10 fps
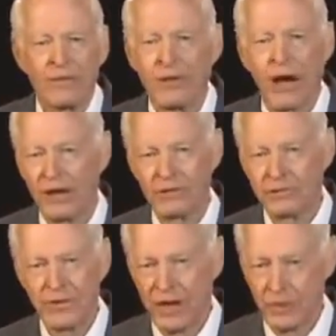the
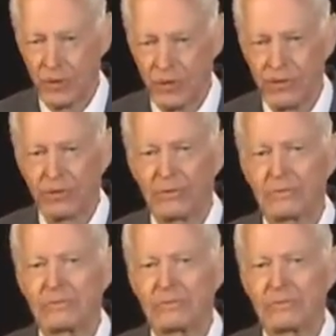dollar's done with.